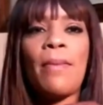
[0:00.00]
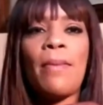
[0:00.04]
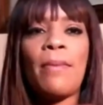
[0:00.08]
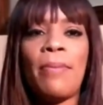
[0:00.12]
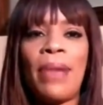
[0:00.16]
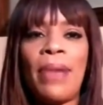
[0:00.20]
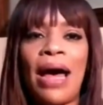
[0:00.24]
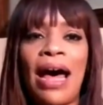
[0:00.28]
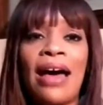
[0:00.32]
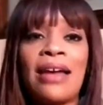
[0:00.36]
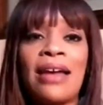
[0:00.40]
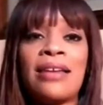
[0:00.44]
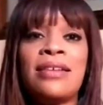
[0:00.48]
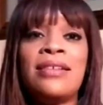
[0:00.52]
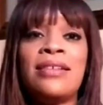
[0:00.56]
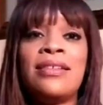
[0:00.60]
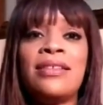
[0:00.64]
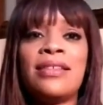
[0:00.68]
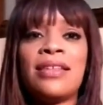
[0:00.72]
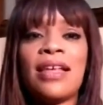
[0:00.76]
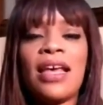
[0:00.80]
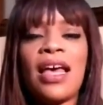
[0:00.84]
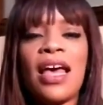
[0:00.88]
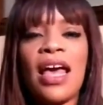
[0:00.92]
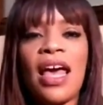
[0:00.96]

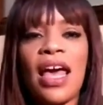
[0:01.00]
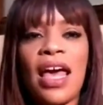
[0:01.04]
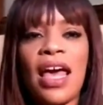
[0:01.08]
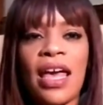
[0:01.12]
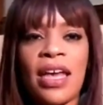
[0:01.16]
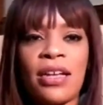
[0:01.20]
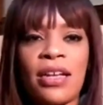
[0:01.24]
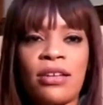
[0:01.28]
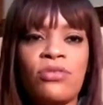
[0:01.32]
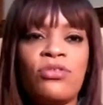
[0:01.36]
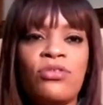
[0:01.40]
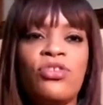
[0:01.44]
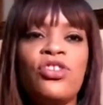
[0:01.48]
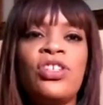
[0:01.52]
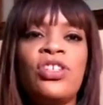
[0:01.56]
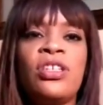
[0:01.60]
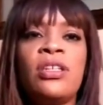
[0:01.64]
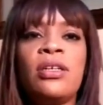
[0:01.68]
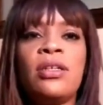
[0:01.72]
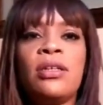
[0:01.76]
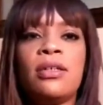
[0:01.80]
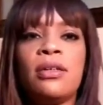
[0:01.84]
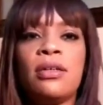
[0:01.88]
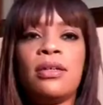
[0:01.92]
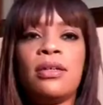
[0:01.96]
body's energy.